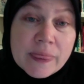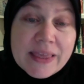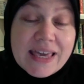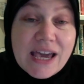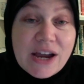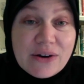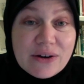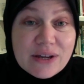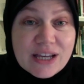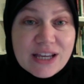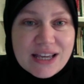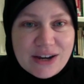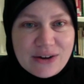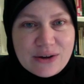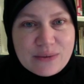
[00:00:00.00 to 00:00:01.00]
Carrying
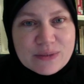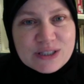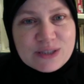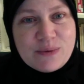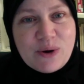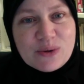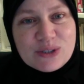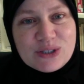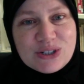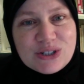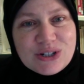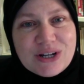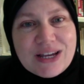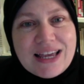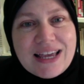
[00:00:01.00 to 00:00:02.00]
Karima's
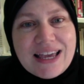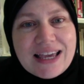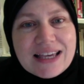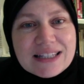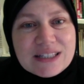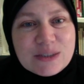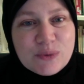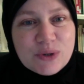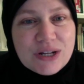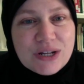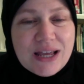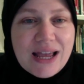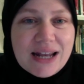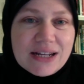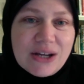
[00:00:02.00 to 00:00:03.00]
poster is
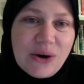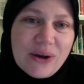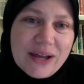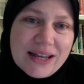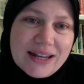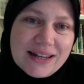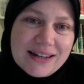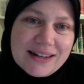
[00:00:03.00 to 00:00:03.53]
Muna Al-Gohel,